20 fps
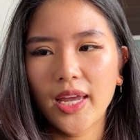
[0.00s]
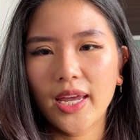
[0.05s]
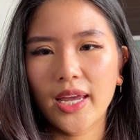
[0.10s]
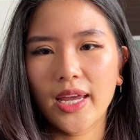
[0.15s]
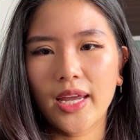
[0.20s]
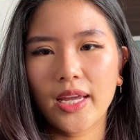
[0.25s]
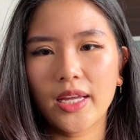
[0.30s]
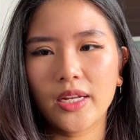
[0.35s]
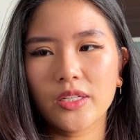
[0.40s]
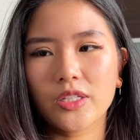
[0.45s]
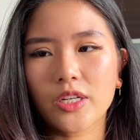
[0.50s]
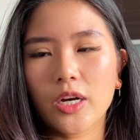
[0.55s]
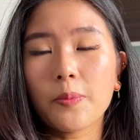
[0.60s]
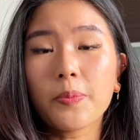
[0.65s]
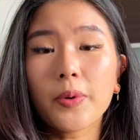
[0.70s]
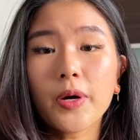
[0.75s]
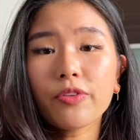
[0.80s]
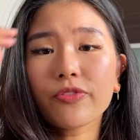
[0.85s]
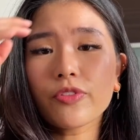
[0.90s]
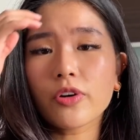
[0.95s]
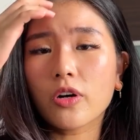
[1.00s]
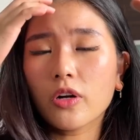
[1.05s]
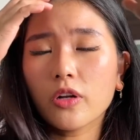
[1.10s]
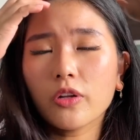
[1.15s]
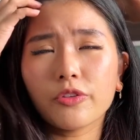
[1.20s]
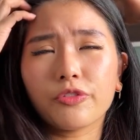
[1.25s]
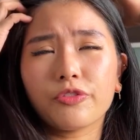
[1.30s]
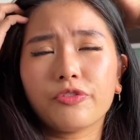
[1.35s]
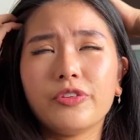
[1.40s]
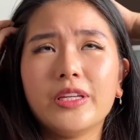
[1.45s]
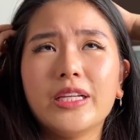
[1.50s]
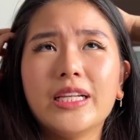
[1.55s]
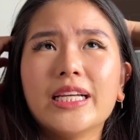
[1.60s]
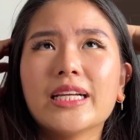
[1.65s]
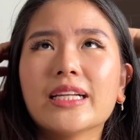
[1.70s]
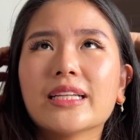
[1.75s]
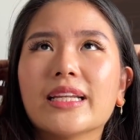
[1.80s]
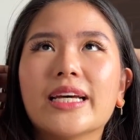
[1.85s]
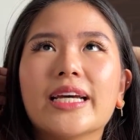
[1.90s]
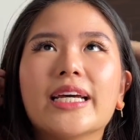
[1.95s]
and above all,
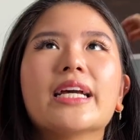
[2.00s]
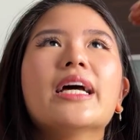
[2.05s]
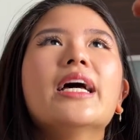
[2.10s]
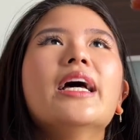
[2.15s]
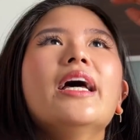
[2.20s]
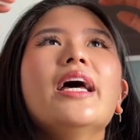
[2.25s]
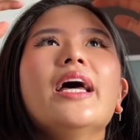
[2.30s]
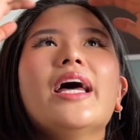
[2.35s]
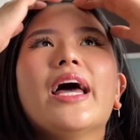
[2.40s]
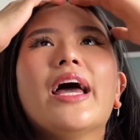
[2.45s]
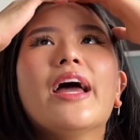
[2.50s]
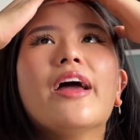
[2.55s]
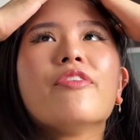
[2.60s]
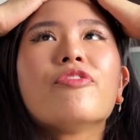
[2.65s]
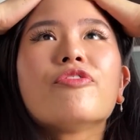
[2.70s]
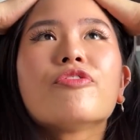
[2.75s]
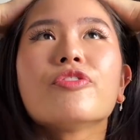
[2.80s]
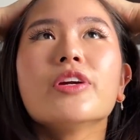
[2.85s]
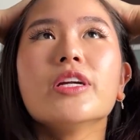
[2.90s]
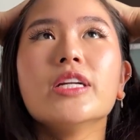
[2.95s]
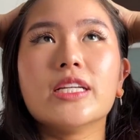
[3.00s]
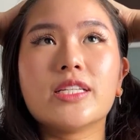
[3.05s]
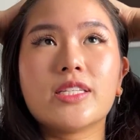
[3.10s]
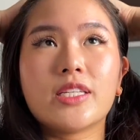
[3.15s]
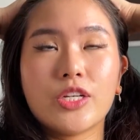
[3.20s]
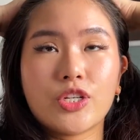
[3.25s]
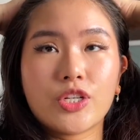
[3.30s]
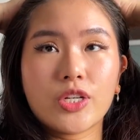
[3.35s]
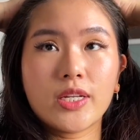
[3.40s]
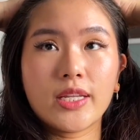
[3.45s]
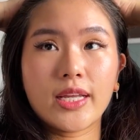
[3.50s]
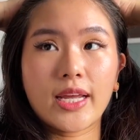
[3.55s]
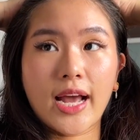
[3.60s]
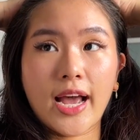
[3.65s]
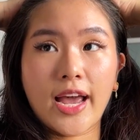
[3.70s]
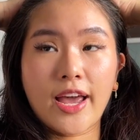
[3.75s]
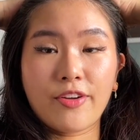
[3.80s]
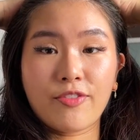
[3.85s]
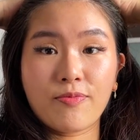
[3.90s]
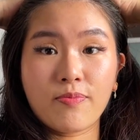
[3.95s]
feeling like every decision that I
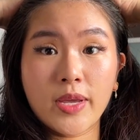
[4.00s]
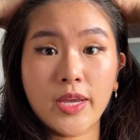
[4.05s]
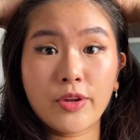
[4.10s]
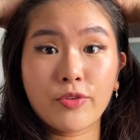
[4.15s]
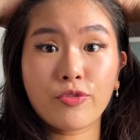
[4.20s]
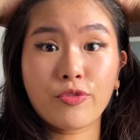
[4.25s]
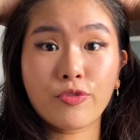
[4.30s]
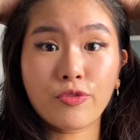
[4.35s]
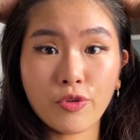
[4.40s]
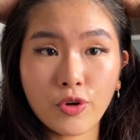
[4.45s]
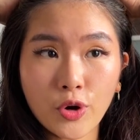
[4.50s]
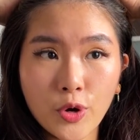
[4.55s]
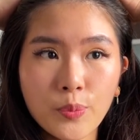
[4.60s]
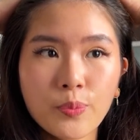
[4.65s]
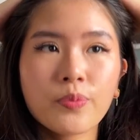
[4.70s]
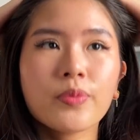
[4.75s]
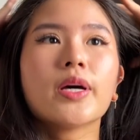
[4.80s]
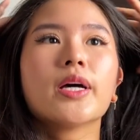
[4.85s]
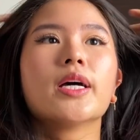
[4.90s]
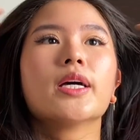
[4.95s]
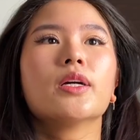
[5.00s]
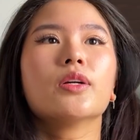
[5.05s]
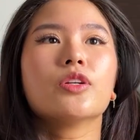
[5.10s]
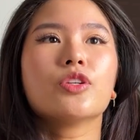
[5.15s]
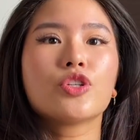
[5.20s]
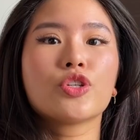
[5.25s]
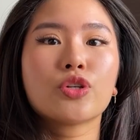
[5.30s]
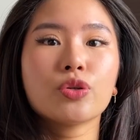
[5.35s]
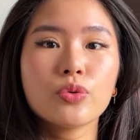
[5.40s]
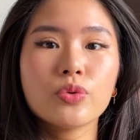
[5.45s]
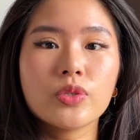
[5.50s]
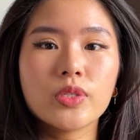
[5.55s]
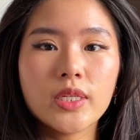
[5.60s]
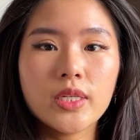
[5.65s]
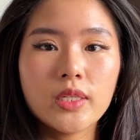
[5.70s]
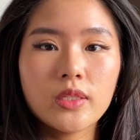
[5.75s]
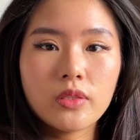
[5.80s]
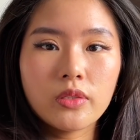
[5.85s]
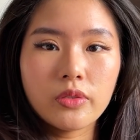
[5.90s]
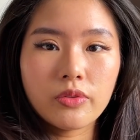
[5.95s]
have made, from
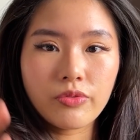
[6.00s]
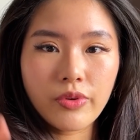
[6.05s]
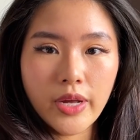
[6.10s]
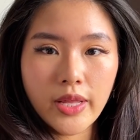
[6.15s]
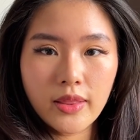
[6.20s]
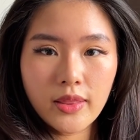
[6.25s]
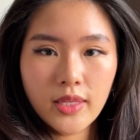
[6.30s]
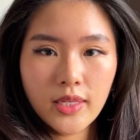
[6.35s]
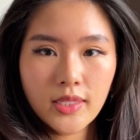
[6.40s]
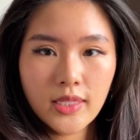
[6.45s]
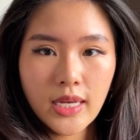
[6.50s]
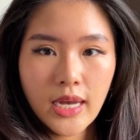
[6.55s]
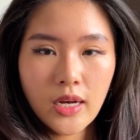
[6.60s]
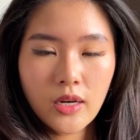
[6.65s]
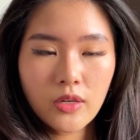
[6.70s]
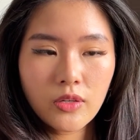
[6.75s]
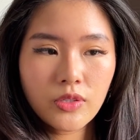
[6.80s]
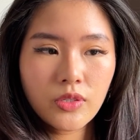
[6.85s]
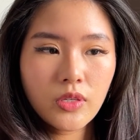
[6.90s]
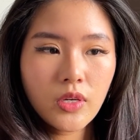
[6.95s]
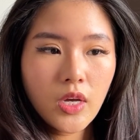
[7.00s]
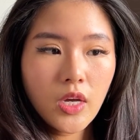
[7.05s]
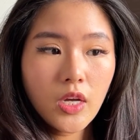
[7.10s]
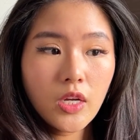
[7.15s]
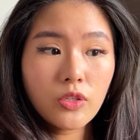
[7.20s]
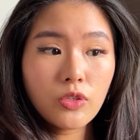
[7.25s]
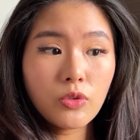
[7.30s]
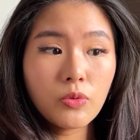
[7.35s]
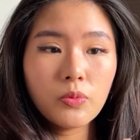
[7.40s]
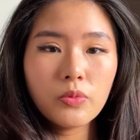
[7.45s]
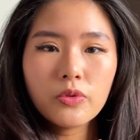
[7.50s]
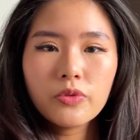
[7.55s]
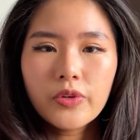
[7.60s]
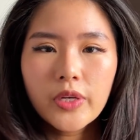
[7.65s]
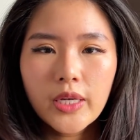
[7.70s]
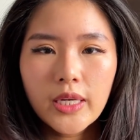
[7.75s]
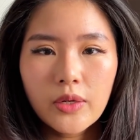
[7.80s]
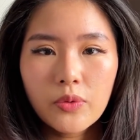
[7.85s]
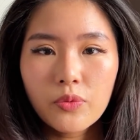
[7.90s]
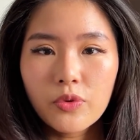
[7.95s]
choosing to rent this house to
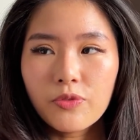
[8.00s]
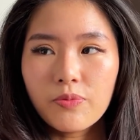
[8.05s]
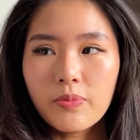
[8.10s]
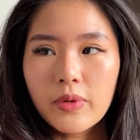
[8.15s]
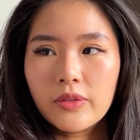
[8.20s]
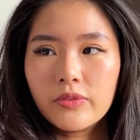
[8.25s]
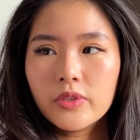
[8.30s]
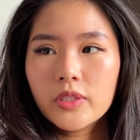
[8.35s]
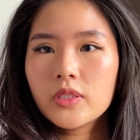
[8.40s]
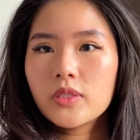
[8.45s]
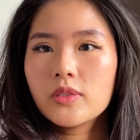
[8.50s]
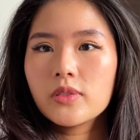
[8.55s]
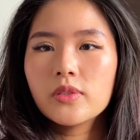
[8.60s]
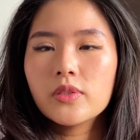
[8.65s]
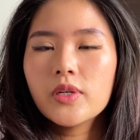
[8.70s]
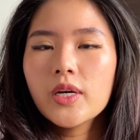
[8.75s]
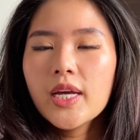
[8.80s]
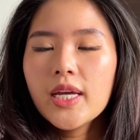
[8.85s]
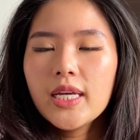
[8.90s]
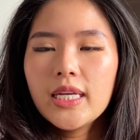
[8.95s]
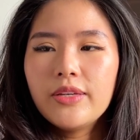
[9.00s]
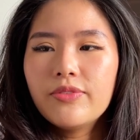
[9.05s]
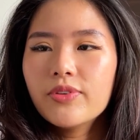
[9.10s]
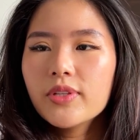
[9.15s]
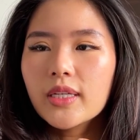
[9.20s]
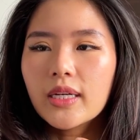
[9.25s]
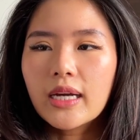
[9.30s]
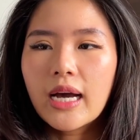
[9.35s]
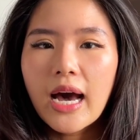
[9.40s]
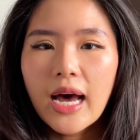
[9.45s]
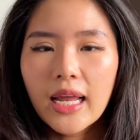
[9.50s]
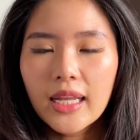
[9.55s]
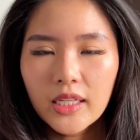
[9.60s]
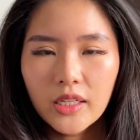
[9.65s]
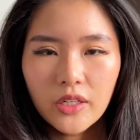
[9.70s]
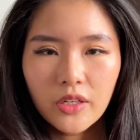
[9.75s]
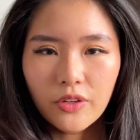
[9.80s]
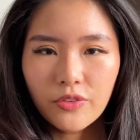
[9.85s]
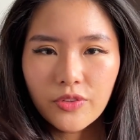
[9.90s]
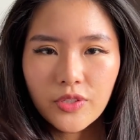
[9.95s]
moving in with Mavis to even the color
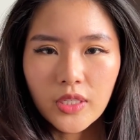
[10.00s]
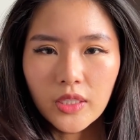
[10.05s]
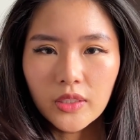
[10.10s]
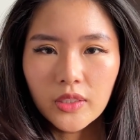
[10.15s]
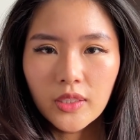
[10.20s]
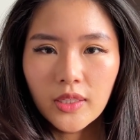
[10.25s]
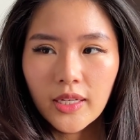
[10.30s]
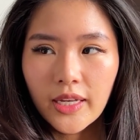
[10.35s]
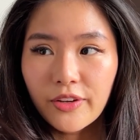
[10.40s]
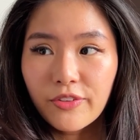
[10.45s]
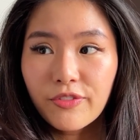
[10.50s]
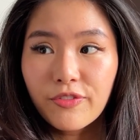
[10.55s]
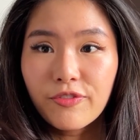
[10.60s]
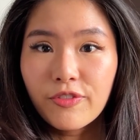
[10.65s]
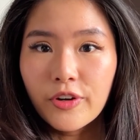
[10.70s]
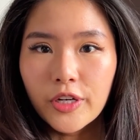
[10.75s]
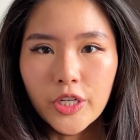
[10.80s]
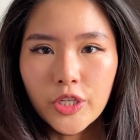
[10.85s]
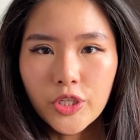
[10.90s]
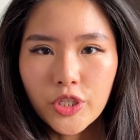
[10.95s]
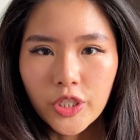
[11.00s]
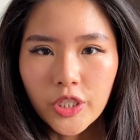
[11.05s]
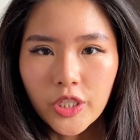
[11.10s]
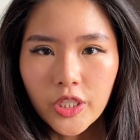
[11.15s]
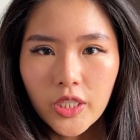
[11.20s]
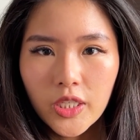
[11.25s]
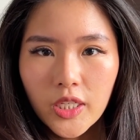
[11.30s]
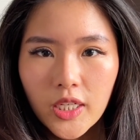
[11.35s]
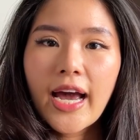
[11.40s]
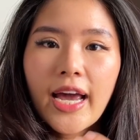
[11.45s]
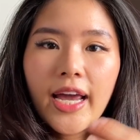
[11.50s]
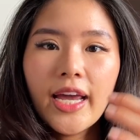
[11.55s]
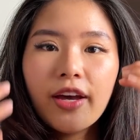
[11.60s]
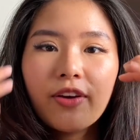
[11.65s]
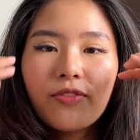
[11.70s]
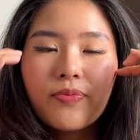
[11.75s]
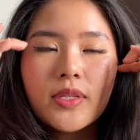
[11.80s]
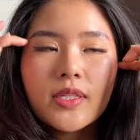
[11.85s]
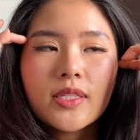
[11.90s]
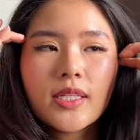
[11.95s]
of certain like furniture, I
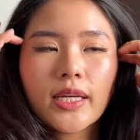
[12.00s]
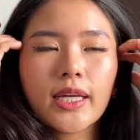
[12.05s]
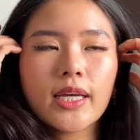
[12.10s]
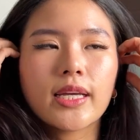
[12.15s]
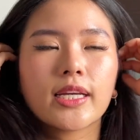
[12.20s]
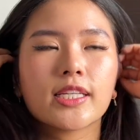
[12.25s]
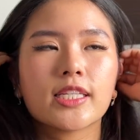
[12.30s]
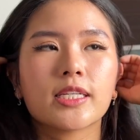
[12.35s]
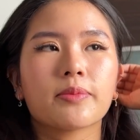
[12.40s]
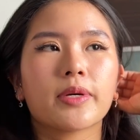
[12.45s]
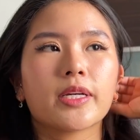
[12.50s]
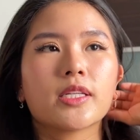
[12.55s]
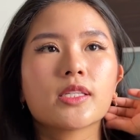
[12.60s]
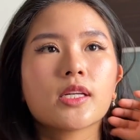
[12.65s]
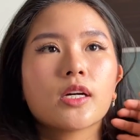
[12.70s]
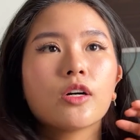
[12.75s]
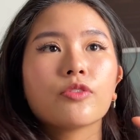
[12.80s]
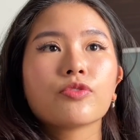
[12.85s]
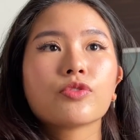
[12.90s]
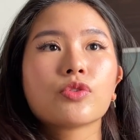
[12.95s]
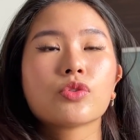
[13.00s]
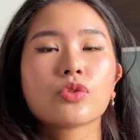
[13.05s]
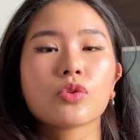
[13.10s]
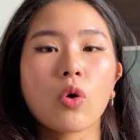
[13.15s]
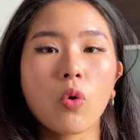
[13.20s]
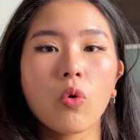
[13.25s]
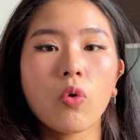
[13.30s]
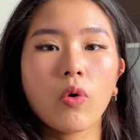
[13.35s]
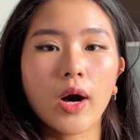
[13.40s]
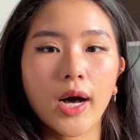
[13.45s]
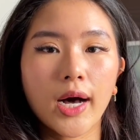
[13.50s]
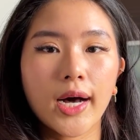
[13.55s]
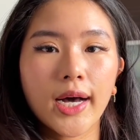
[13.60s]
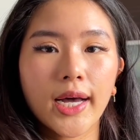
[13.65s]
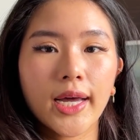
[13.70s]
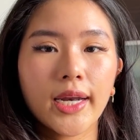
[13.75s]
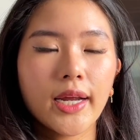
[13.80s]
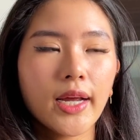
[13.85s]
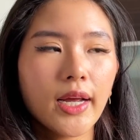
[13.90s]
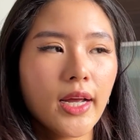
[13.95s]
have been second guessing myself so
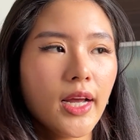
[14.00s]
hard.